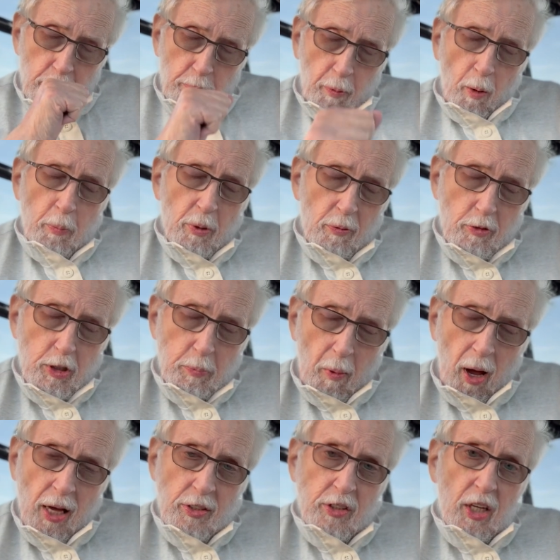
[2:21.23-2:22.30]
appropriate
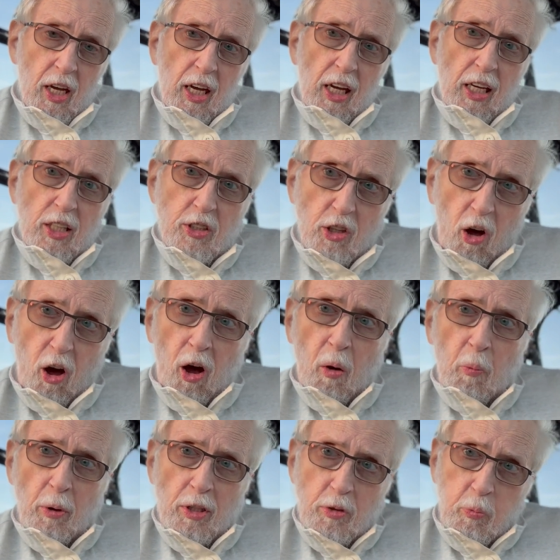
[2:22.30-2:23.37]
response is
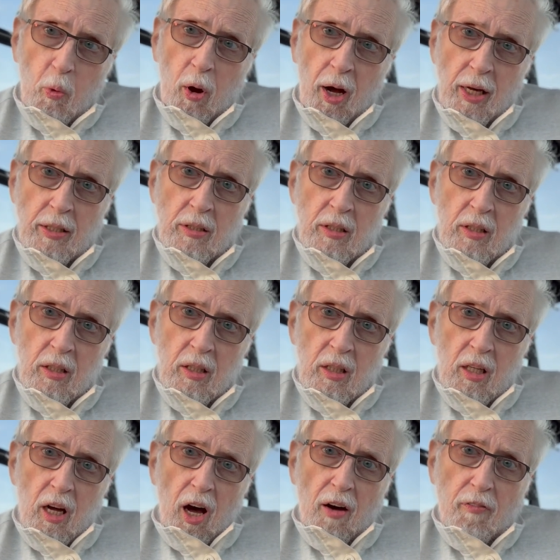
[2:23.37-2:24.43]
always one
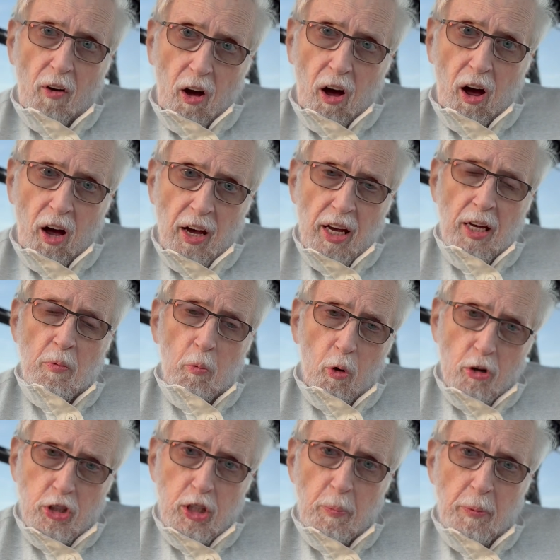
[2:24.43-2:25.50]
of awe and
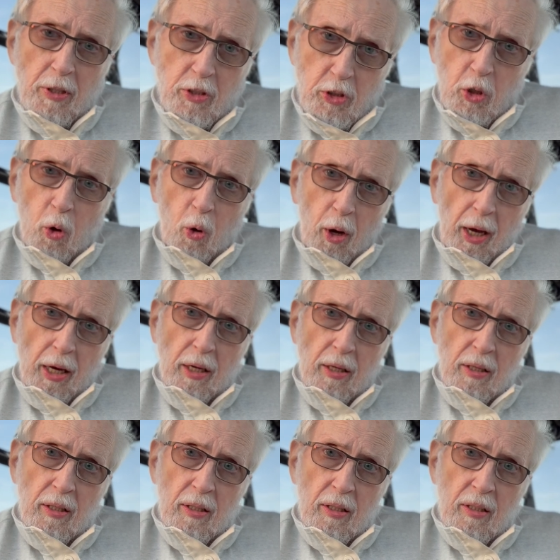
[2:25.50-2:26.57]
worship and joy.
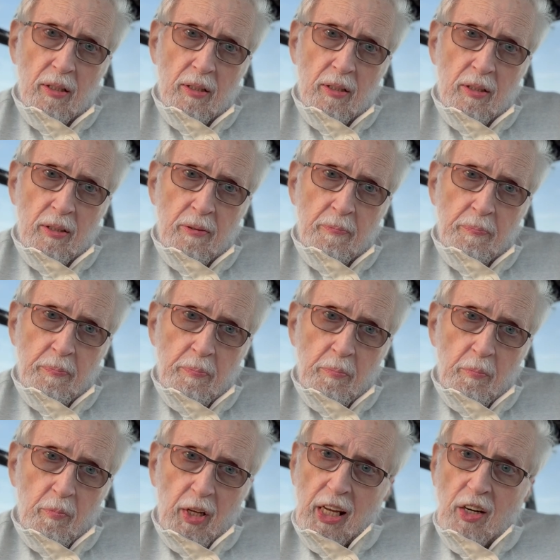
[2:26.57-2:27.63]

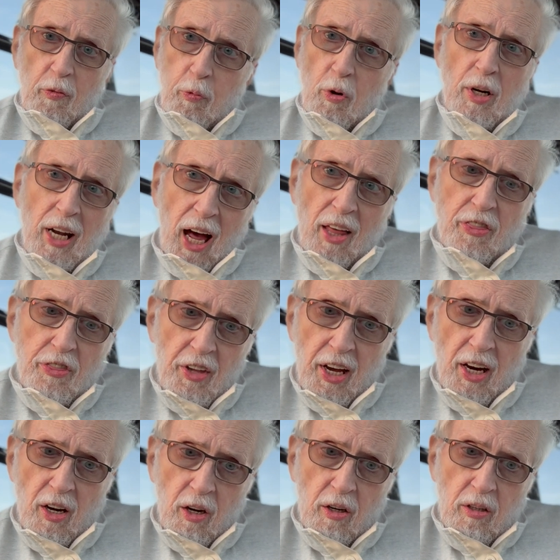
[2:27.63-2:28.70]
And if we're not
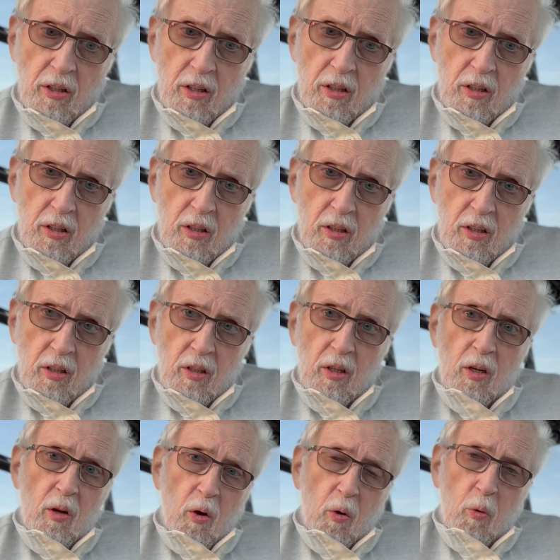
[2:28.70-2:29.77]
there,
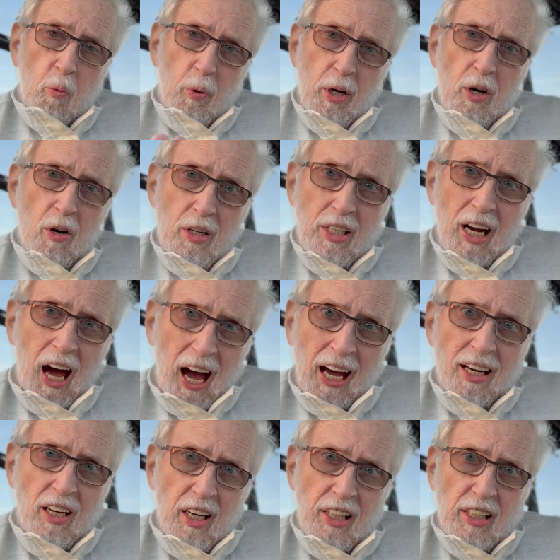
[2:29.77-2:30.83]
we are
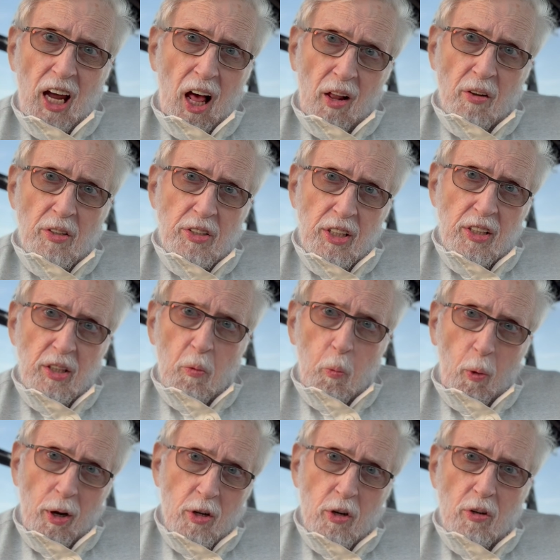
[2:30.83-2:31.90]
not acknowledging the
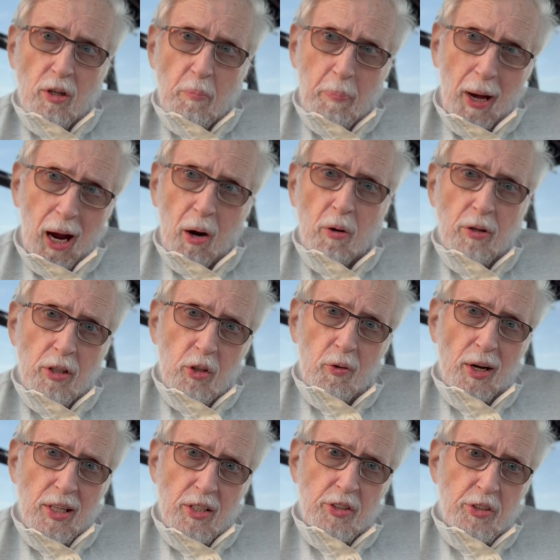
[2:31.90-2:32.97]
wonder and power and
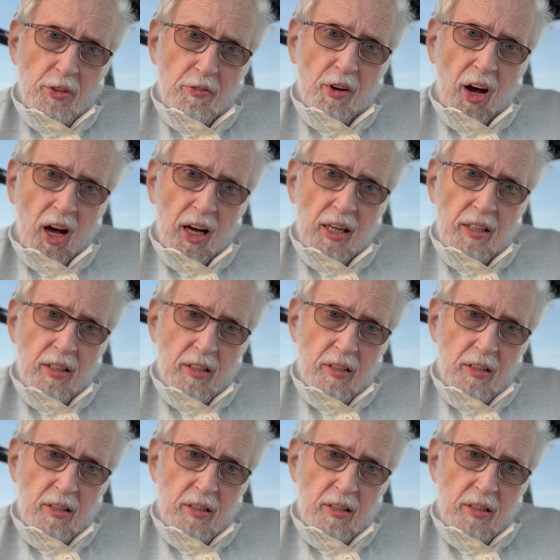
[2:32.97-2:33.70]
greatness of God.